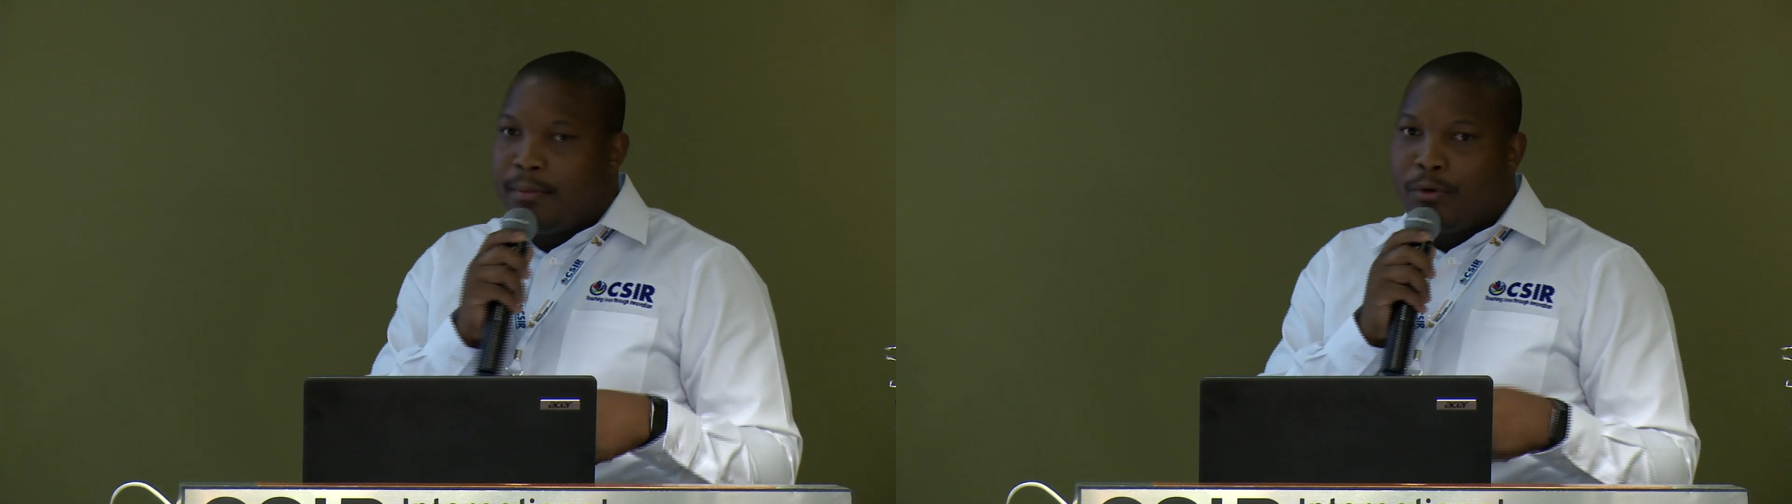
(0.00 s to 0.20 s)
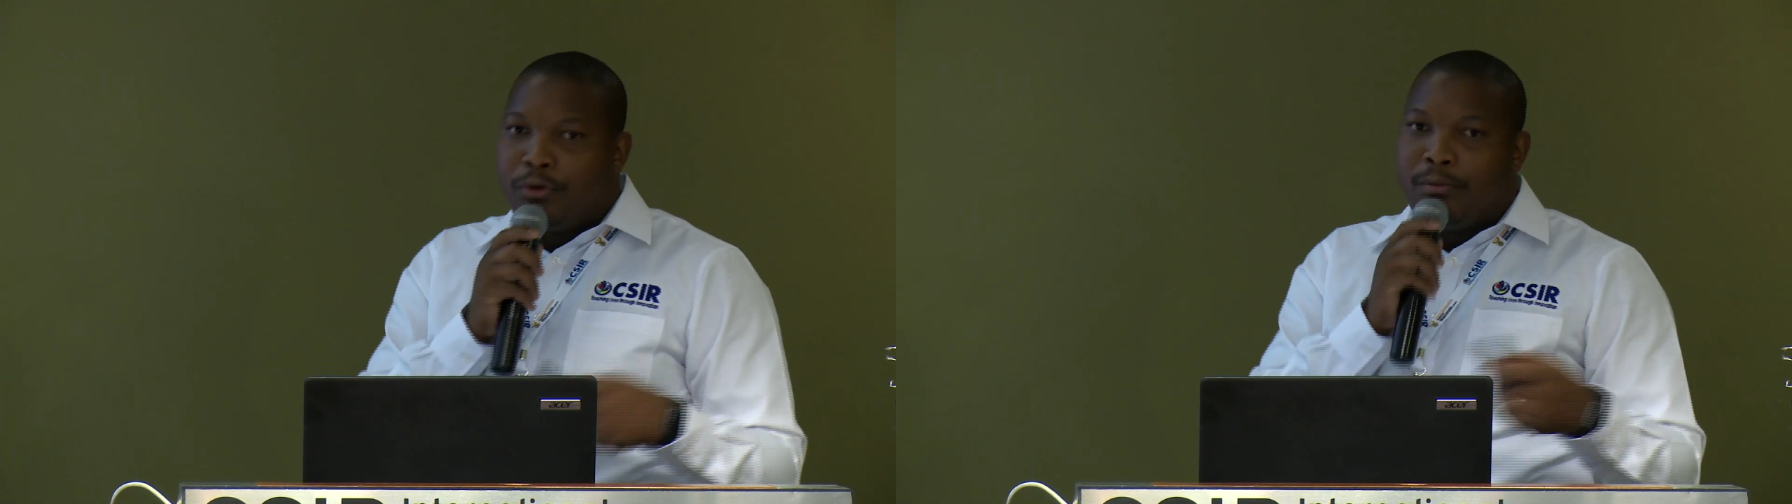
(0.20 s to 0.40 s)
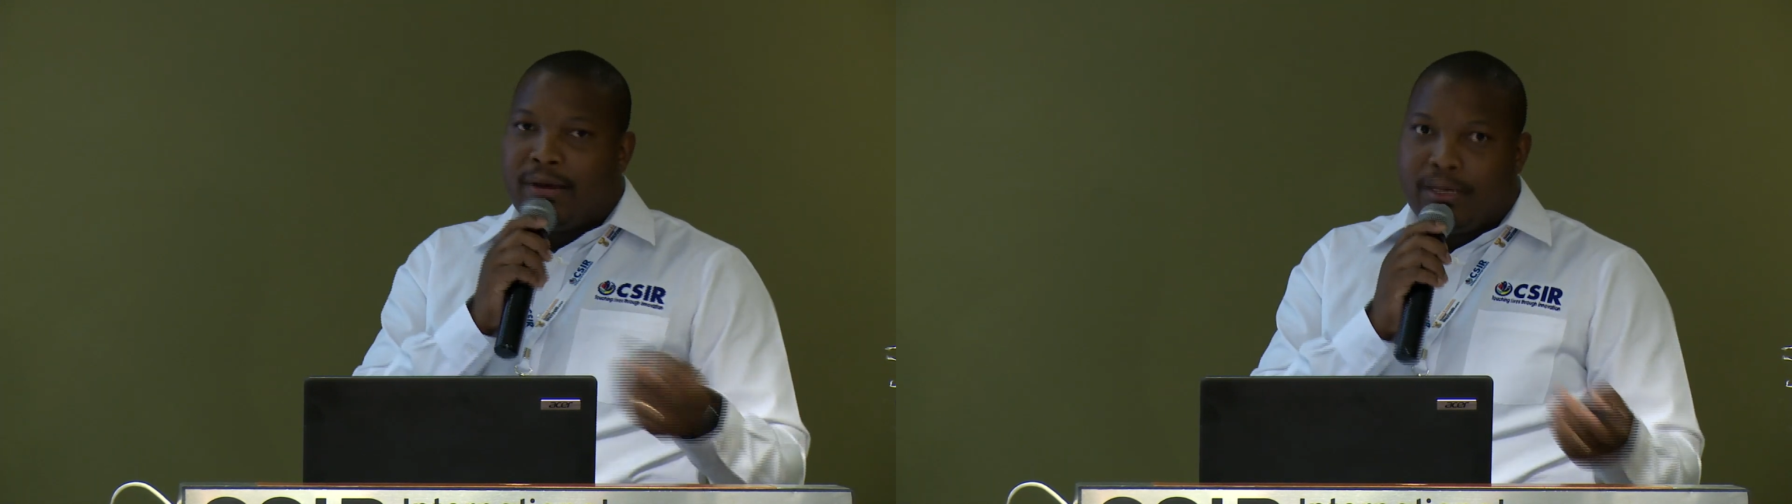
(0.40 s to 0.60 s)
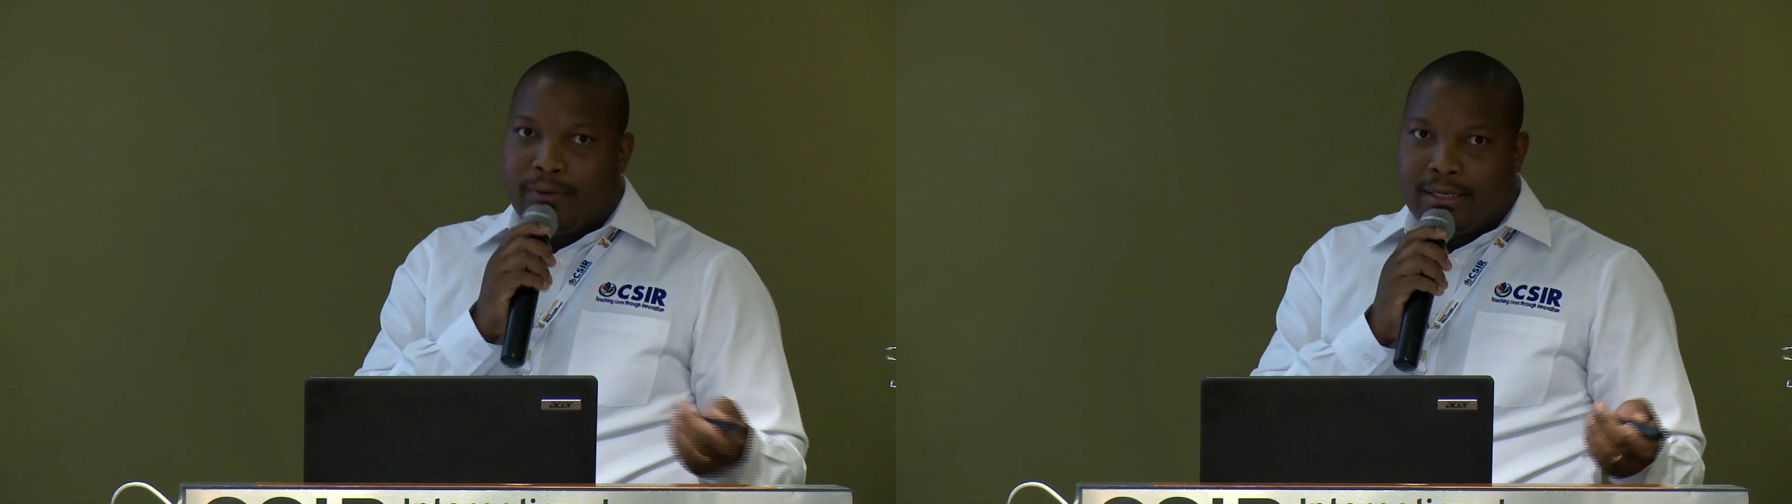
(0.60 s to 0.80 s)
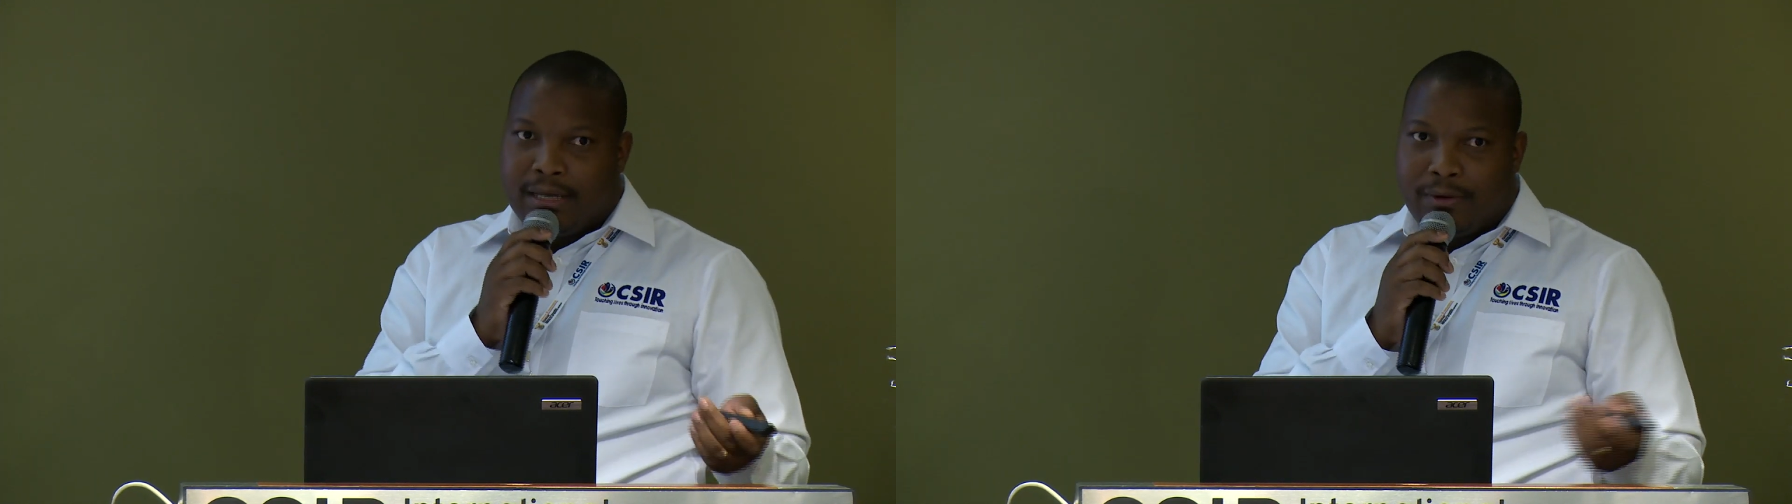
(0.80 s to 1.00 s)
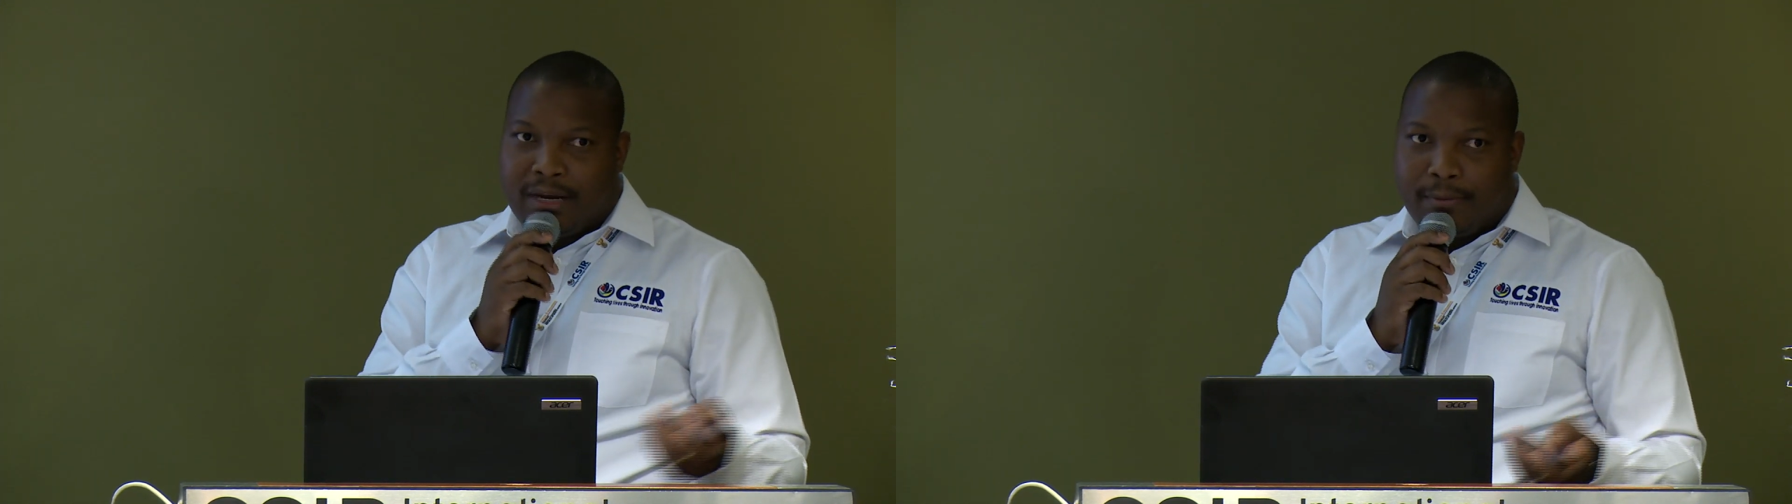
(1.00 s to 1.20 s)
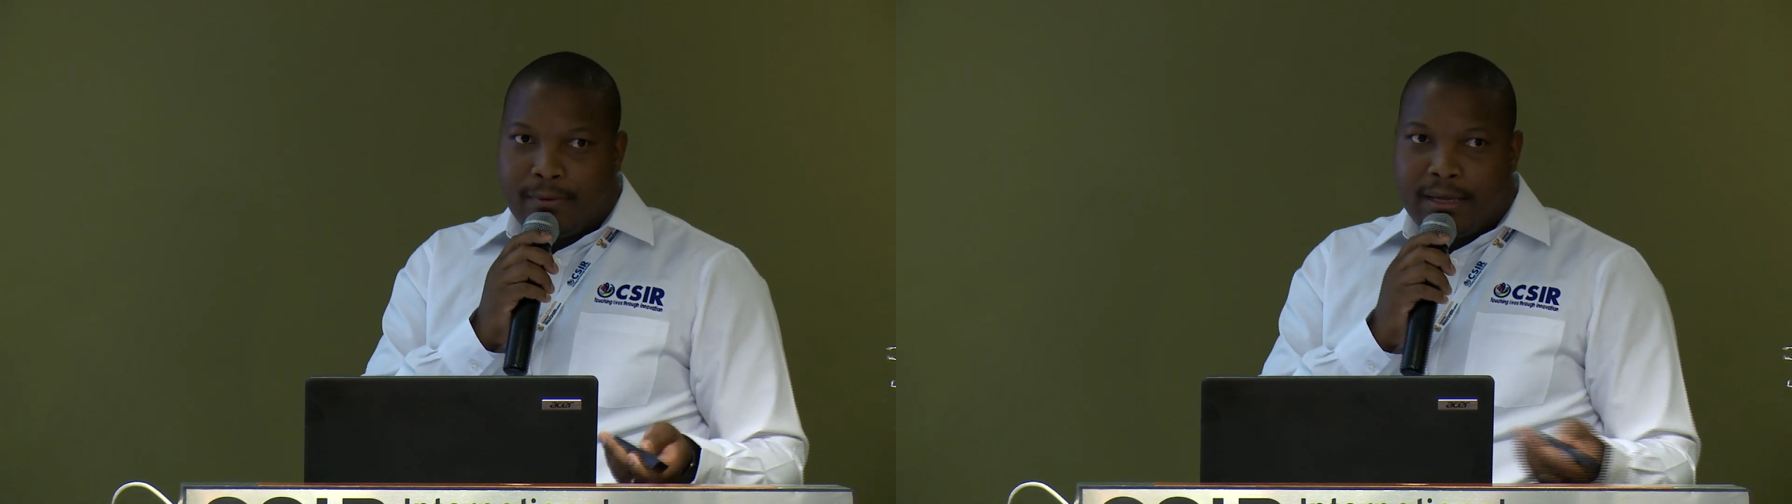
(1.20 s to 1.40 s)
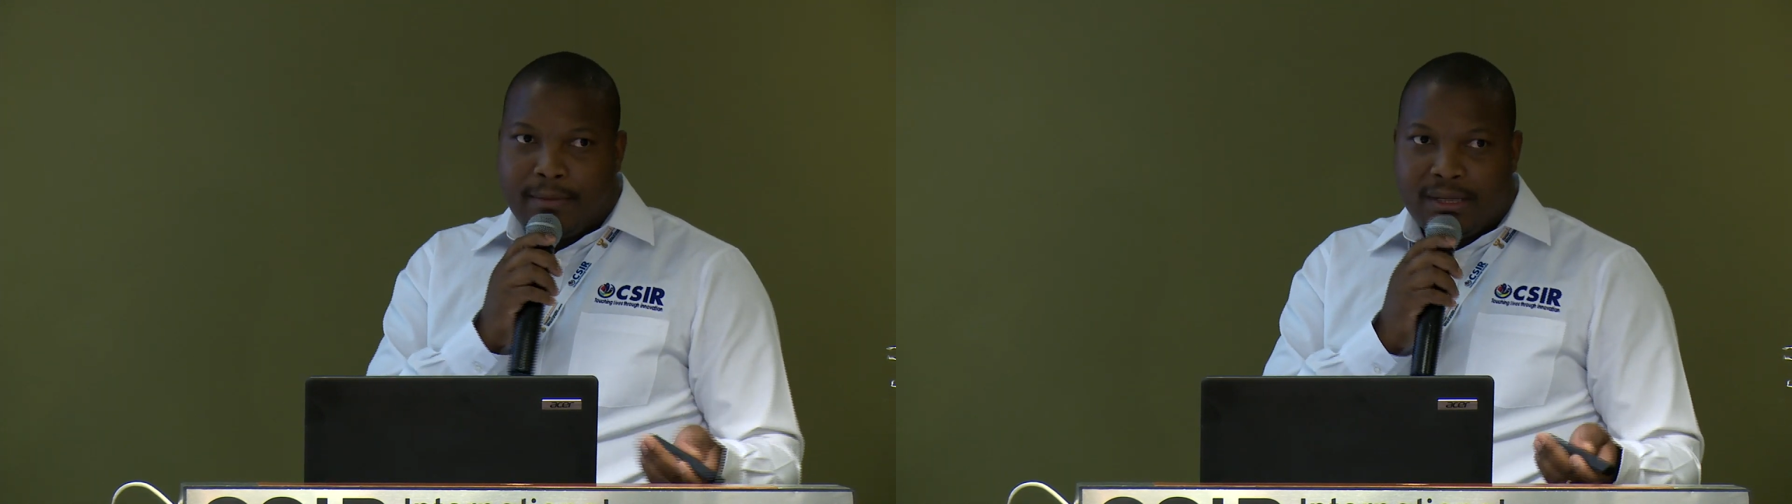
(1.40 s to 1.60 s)
Normally what
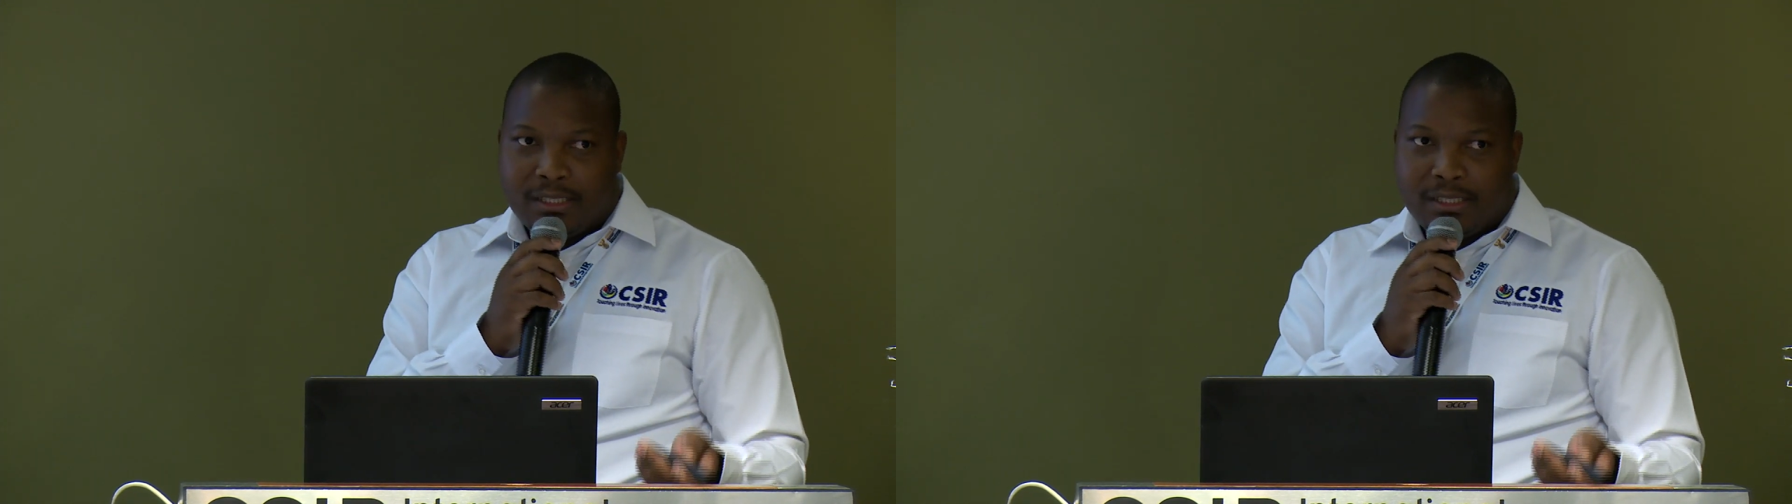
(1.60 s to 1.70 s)
happens